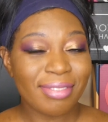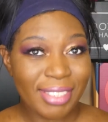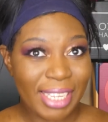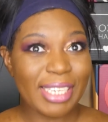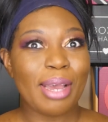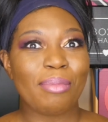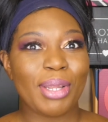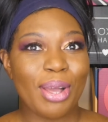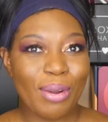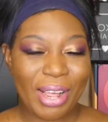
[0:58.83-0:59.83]
click down
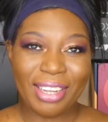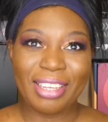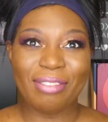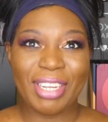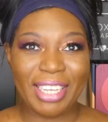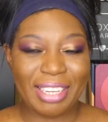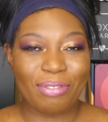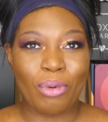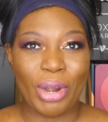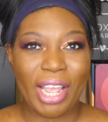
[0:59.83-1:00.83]
below, I'll leave a link
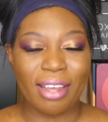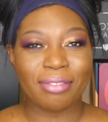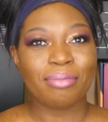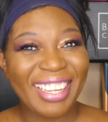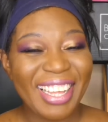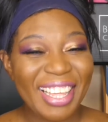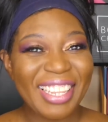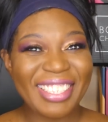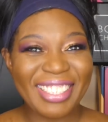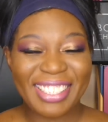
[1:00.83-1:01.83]
for you.
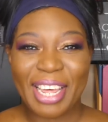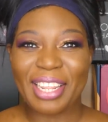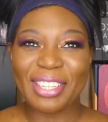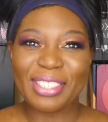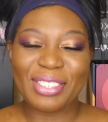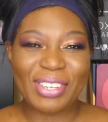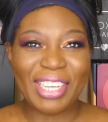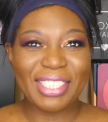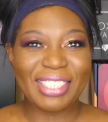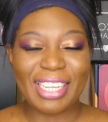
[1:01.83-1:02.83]
This is like the
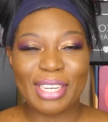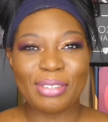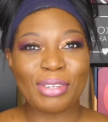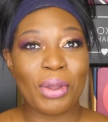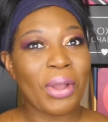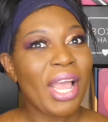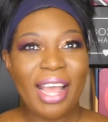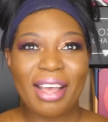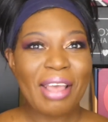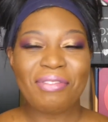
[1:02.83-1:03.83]
strangest intro. I